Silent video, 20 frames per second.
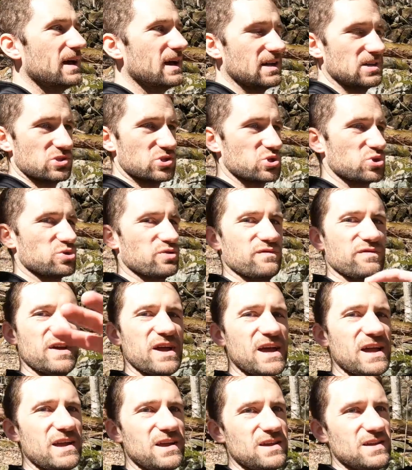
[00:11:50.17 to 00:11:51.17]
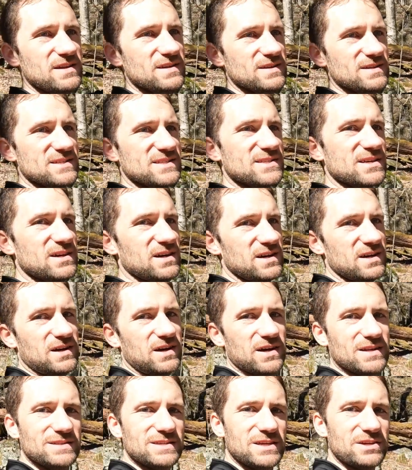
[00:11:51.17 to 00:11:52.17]
and survey his
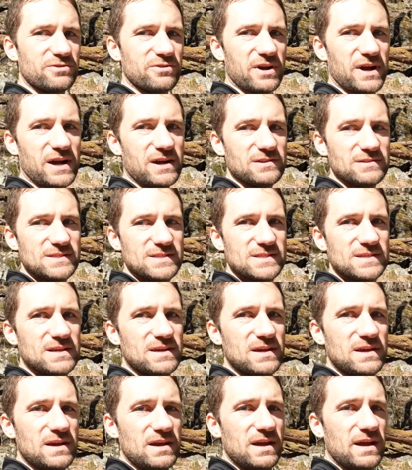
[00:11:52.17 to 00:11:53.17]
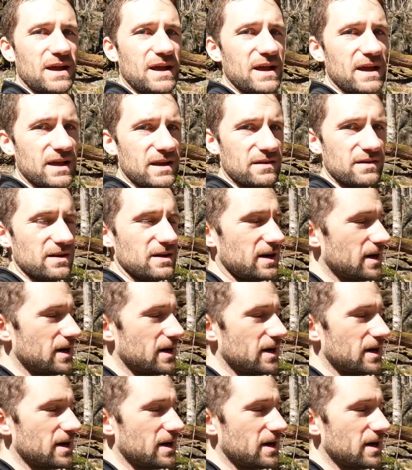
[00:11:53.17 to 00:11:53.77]
hunting grounds. And